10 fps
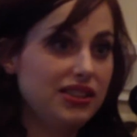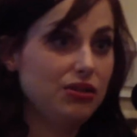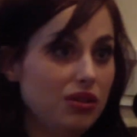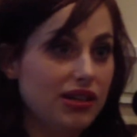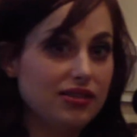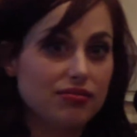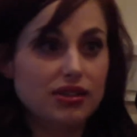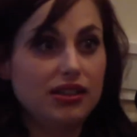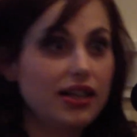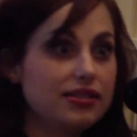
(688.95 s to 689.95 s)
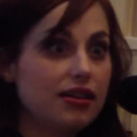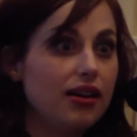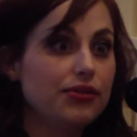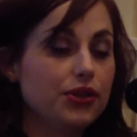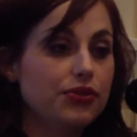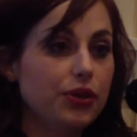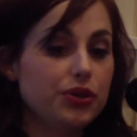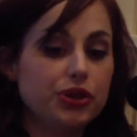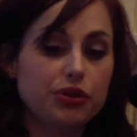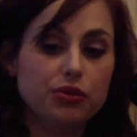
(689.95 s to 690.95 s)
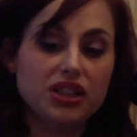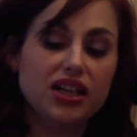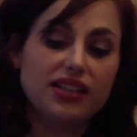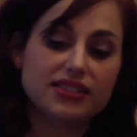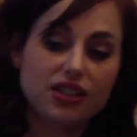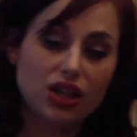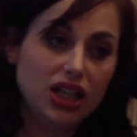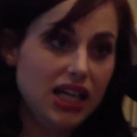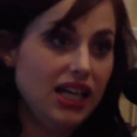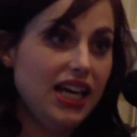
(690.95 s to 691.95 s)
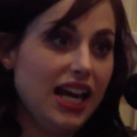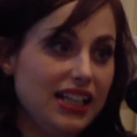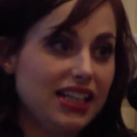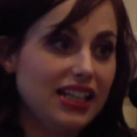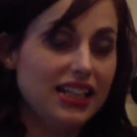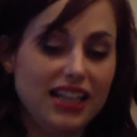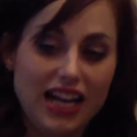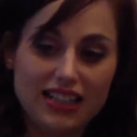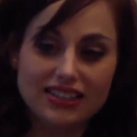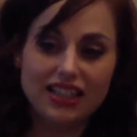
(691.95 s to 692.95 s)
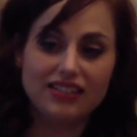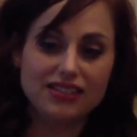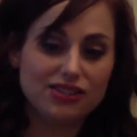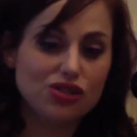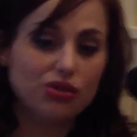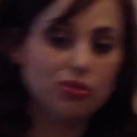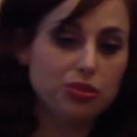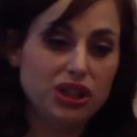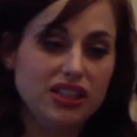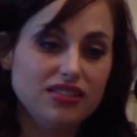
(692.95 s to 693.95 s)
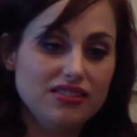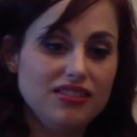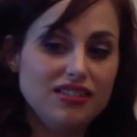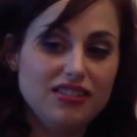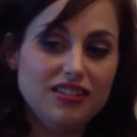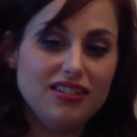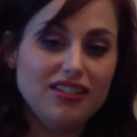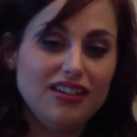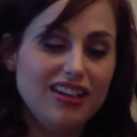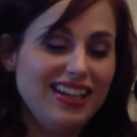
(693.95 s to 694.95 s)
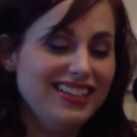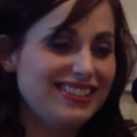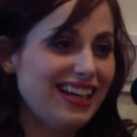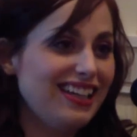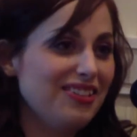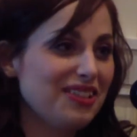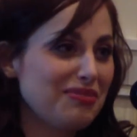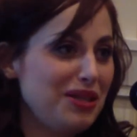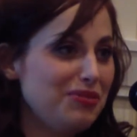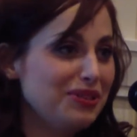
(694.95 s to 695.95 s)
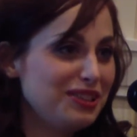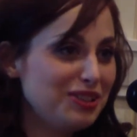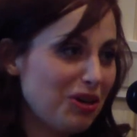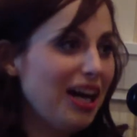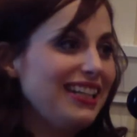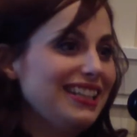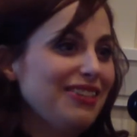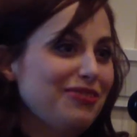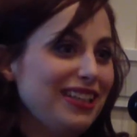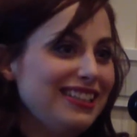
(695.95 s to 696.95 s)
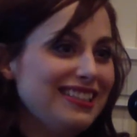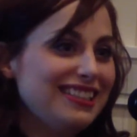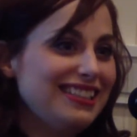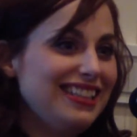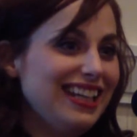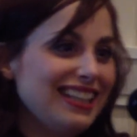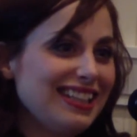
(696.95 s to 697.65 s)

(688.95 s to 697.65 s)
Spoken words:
see who has a really nice car for a photo shoot or whatnot. So asking is extremely, I don't think people try enough. They get a